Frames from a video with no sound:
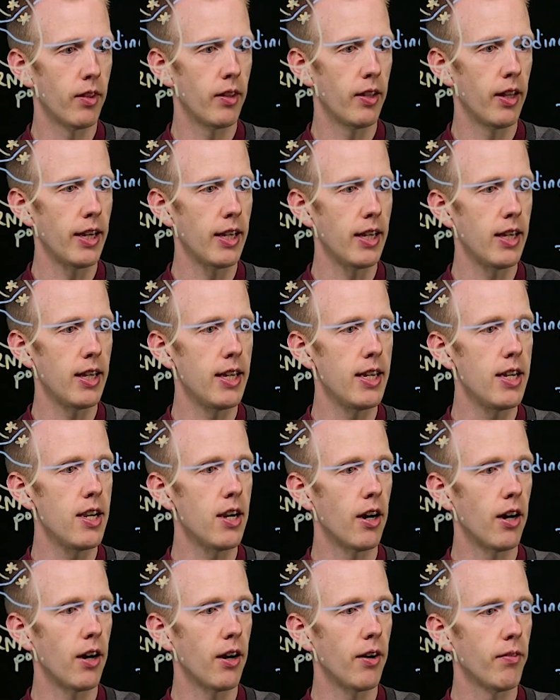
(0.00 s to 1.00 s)
like
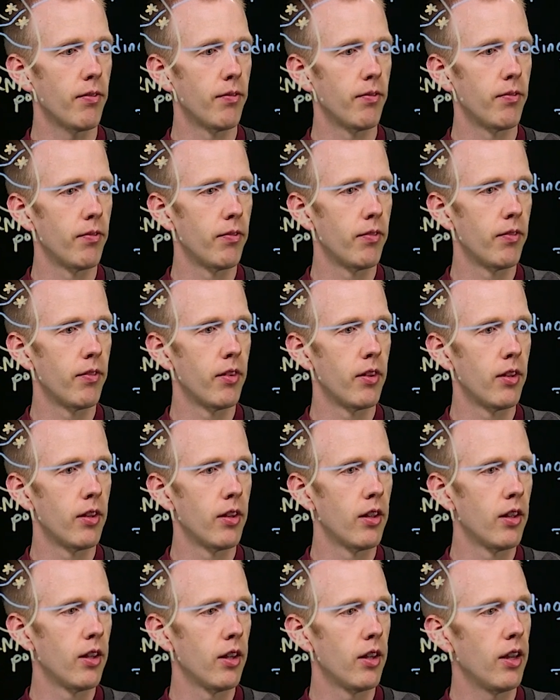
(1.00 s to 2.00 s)
here
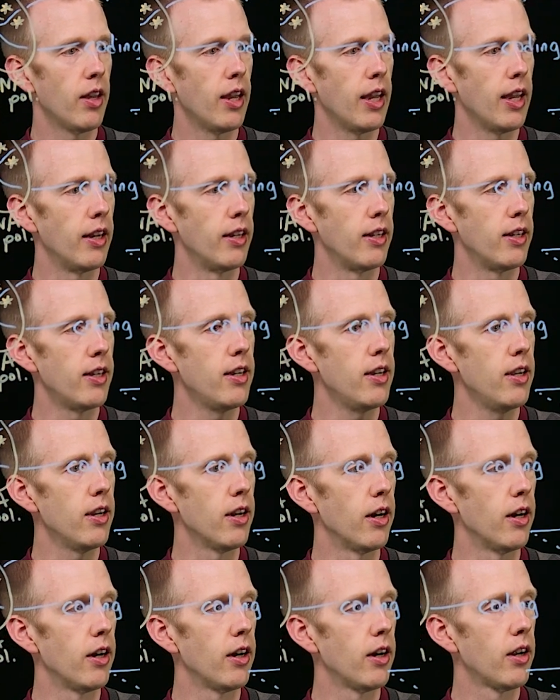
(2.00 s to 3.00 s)
and
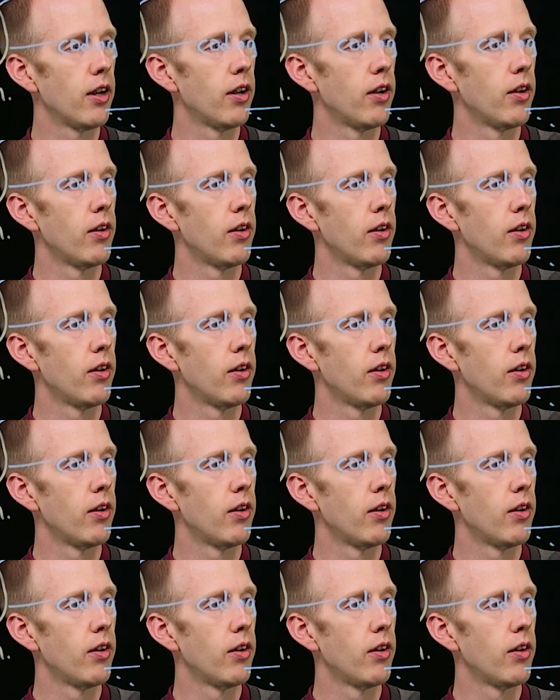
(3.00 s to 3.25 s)
here,